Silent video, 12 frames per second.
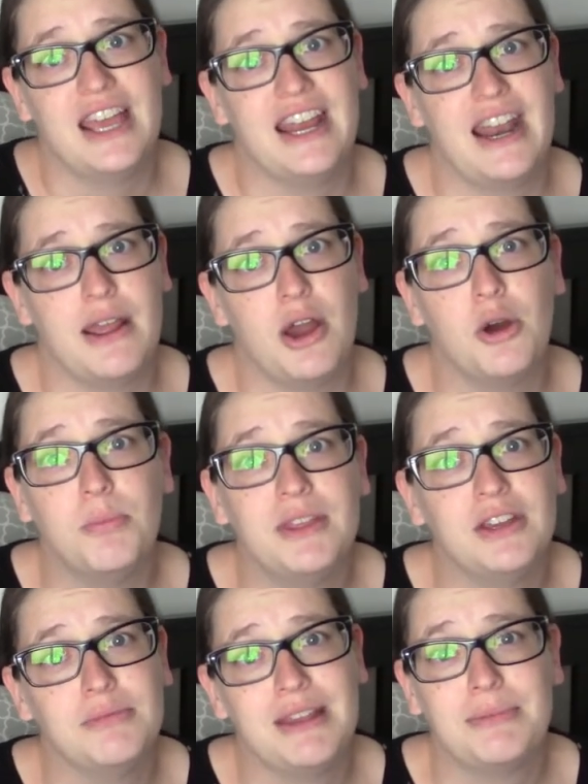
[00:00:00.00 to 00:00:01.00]
and I hope that
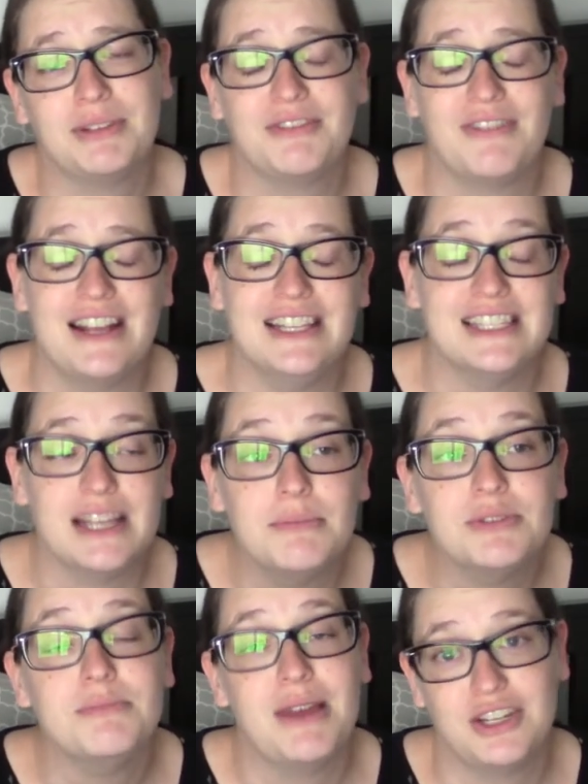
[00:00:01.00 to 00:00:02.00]
you'll be able to find
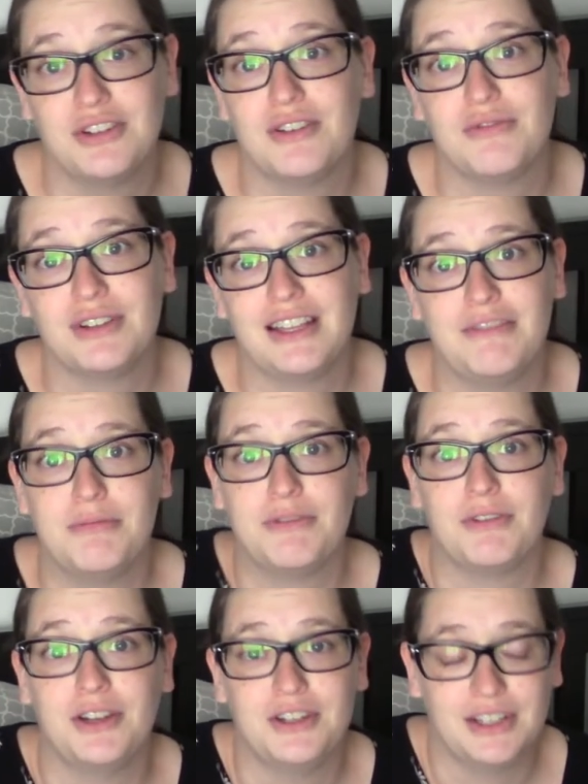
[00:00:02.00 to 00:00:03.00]
some measure of relief
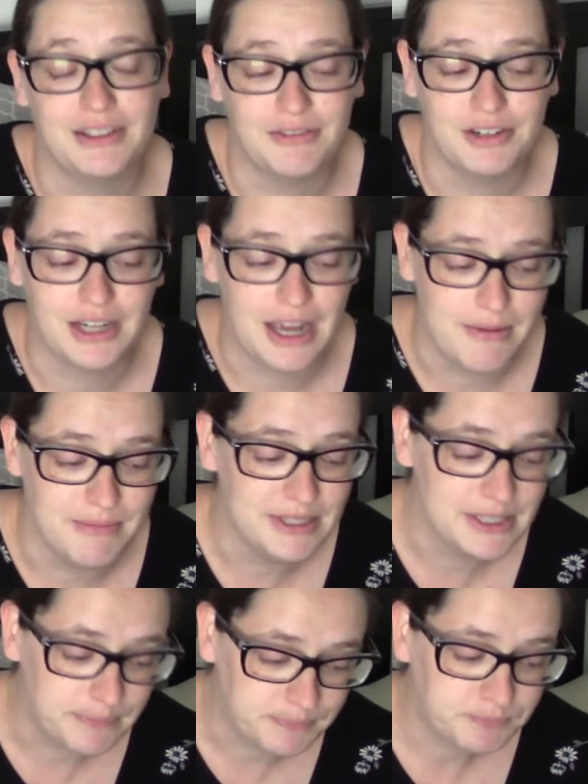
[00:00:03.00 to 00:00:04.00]
before your delivery comes.